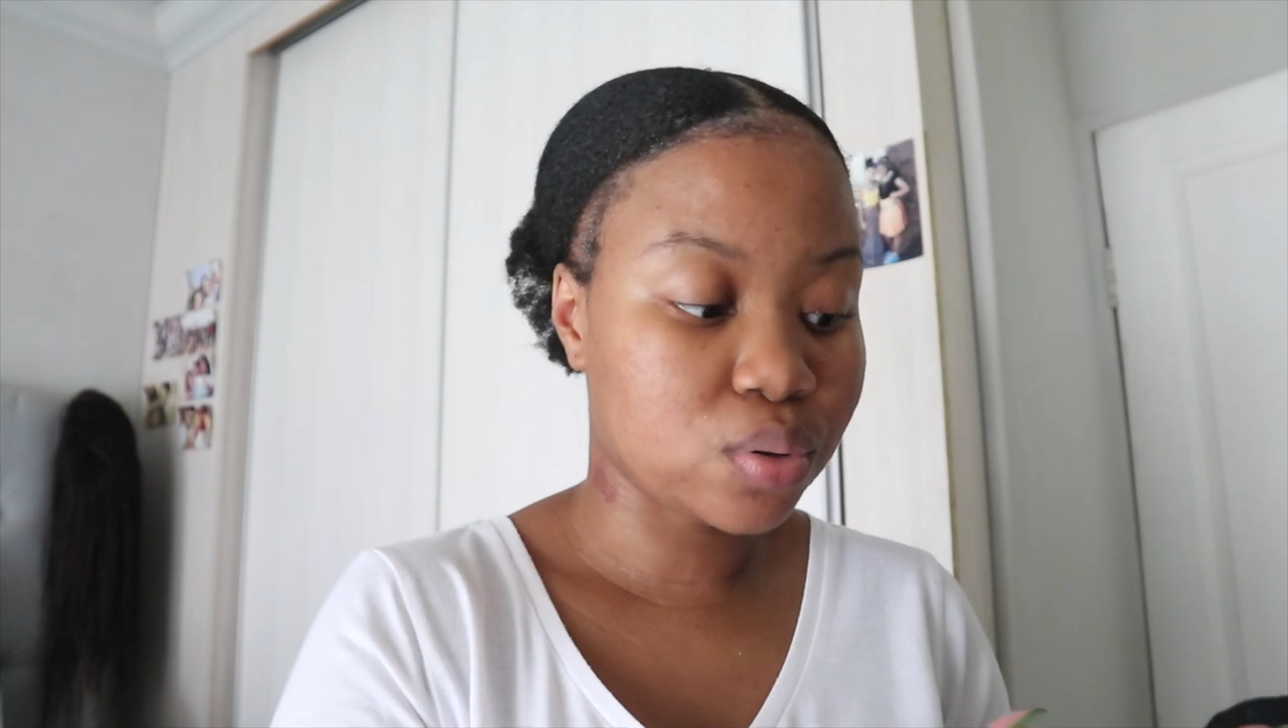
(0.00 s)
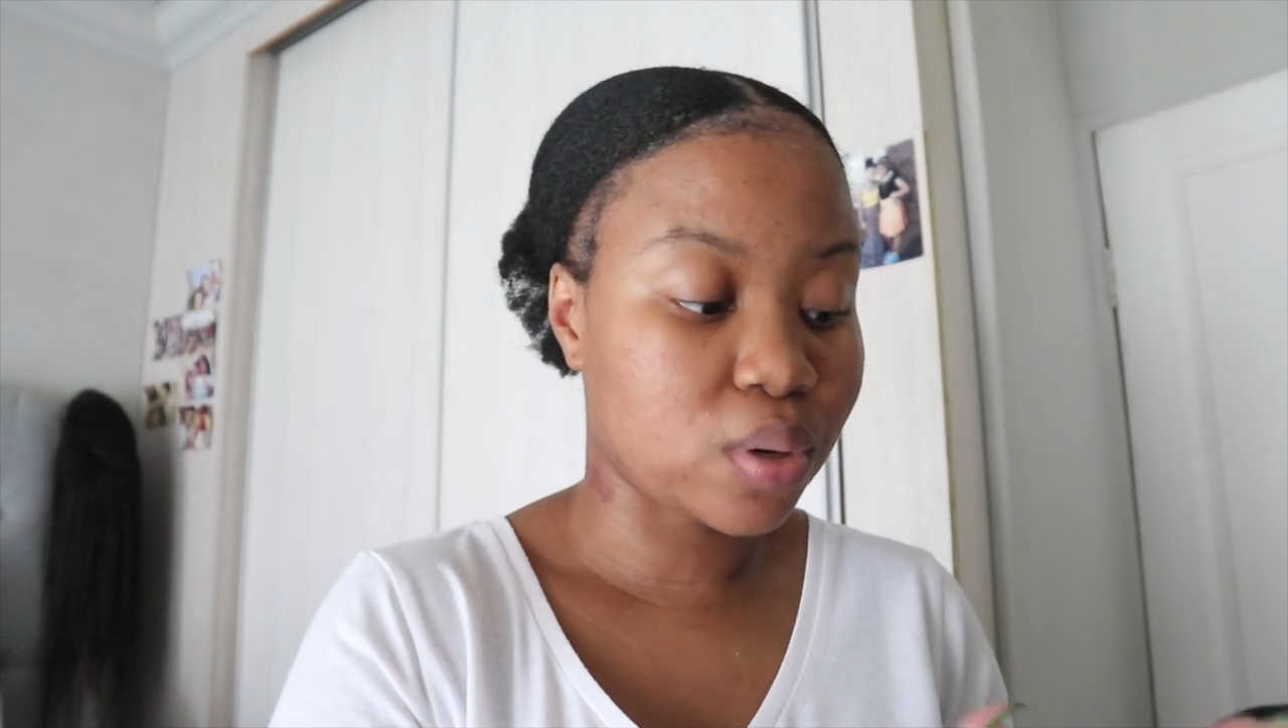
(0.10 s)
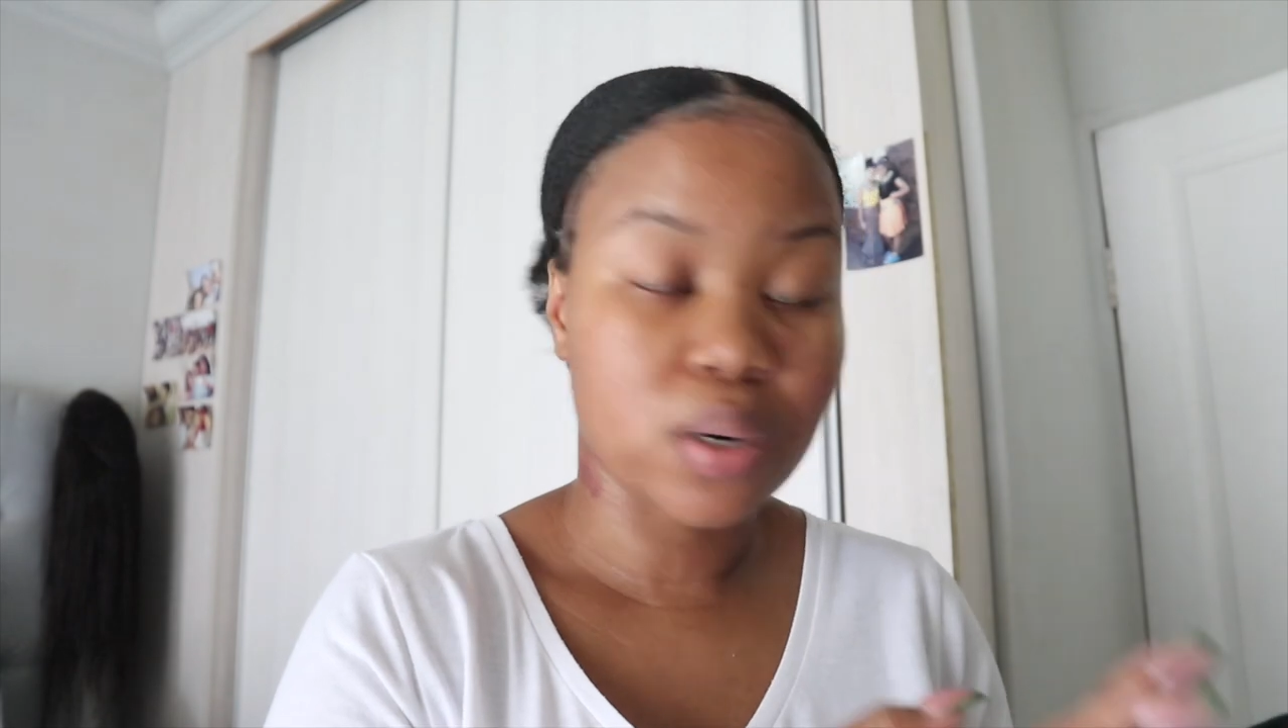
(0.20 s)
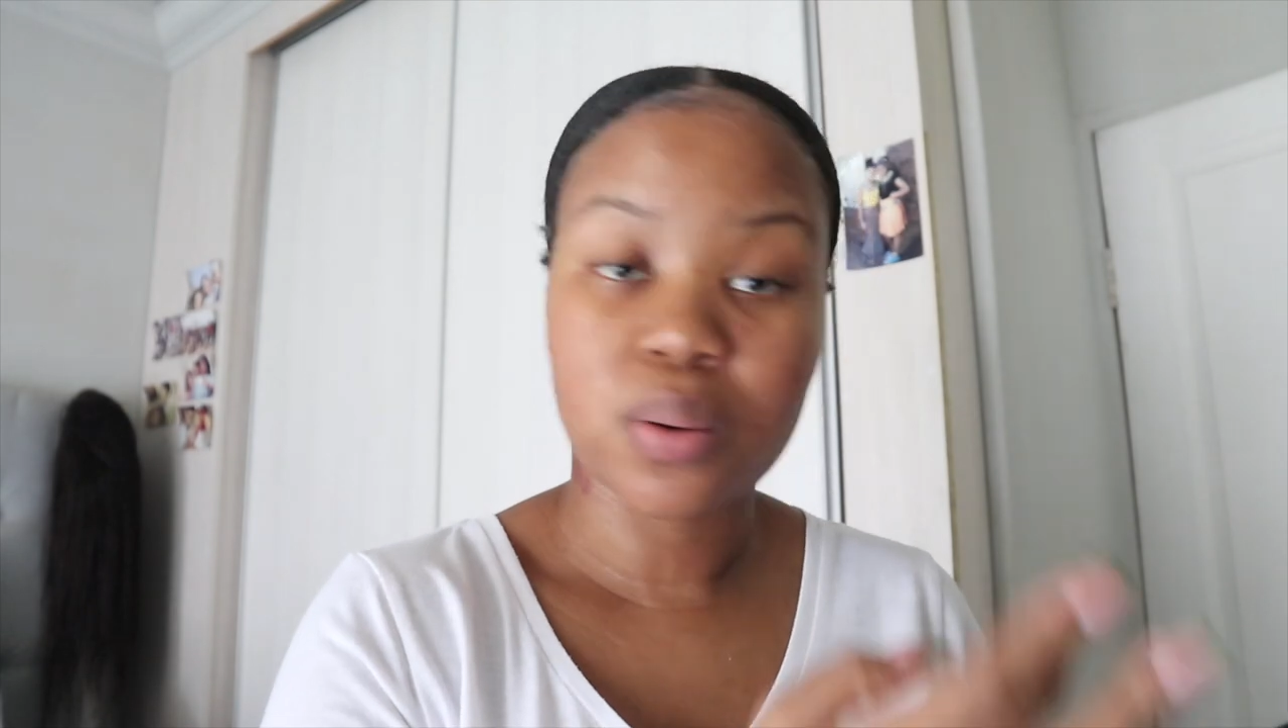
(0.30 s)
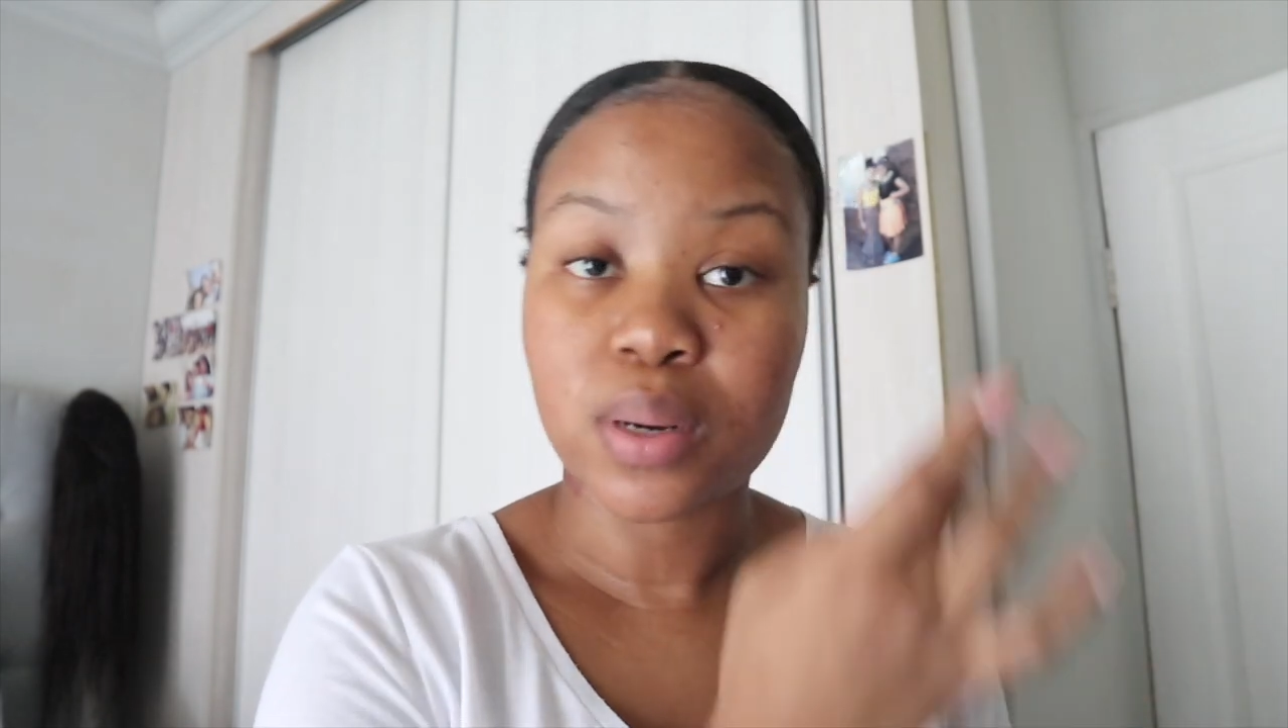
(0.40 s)

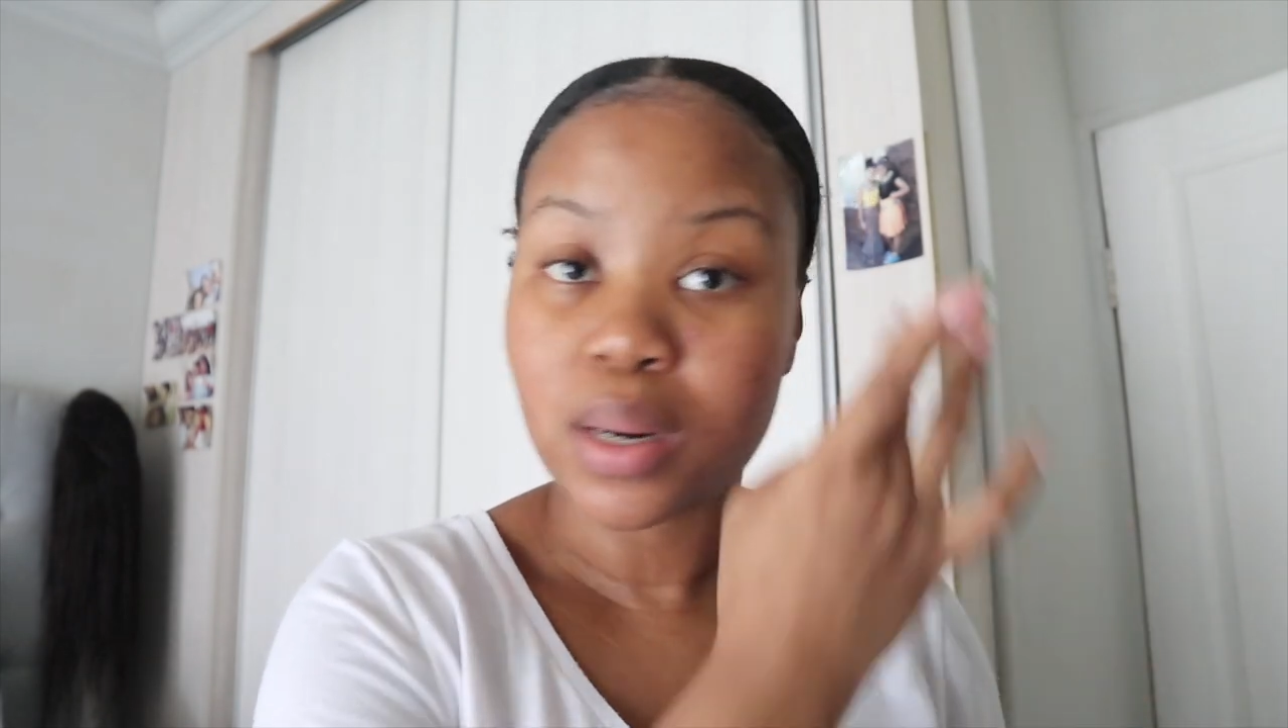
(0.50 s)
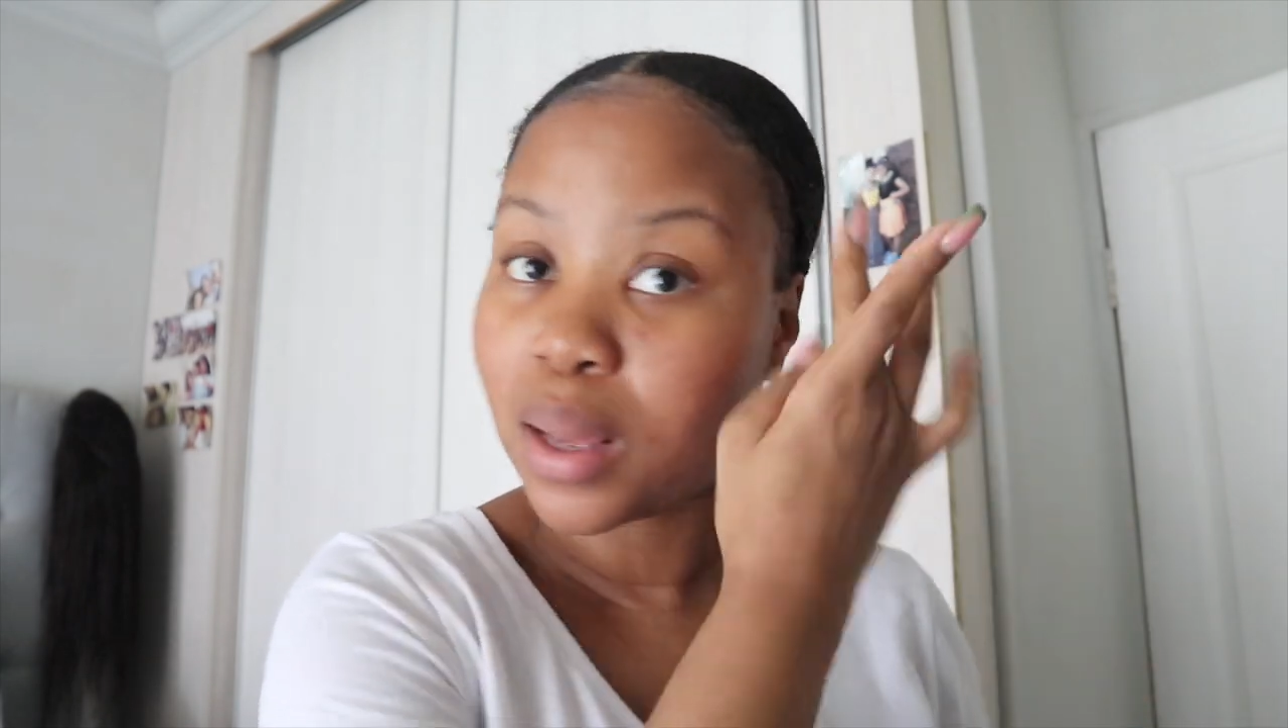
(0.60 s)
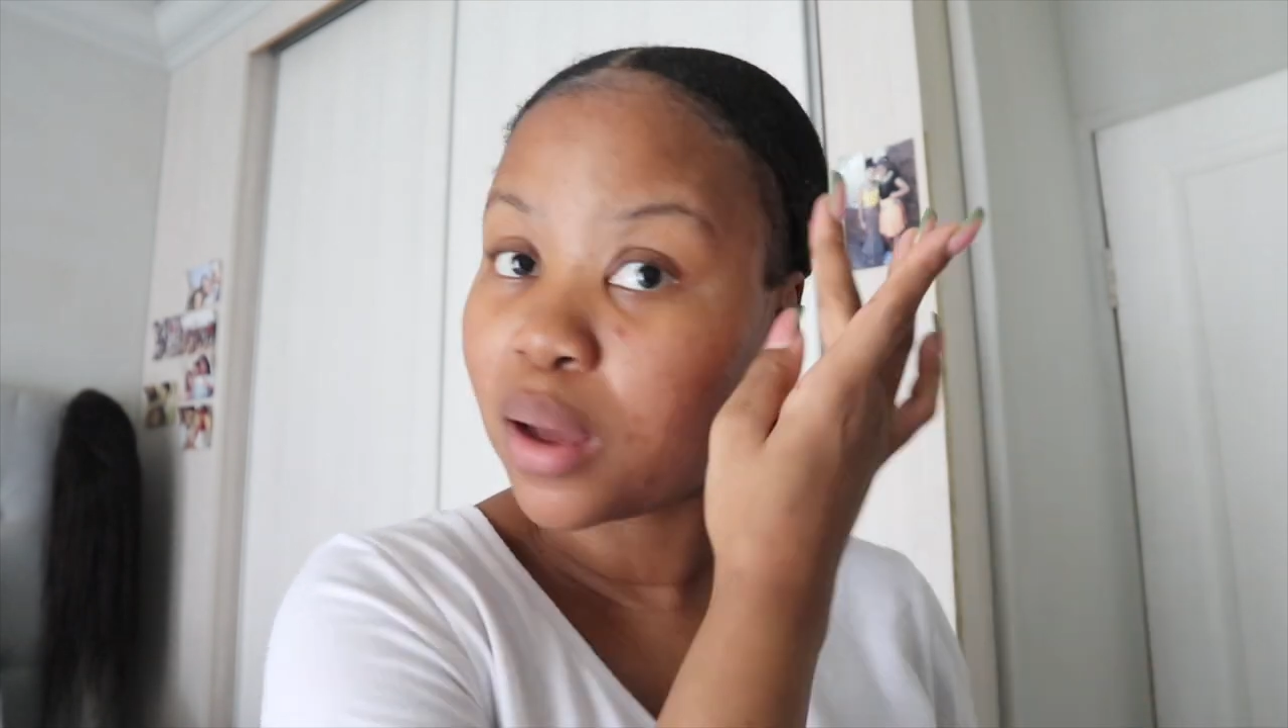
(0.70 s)
I don't want to lie.